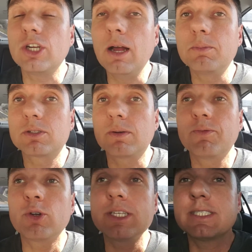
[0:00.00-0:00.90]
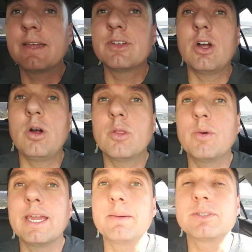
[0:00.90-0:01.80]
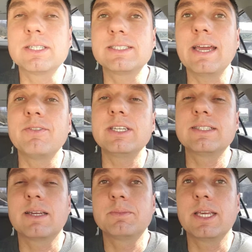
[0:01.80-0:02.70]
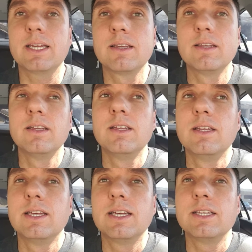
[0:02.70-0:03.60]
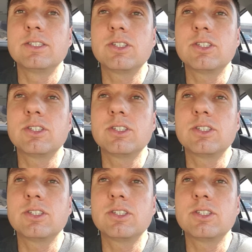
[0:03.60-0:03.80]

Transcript: jumps from 47 all the way up to 70 something.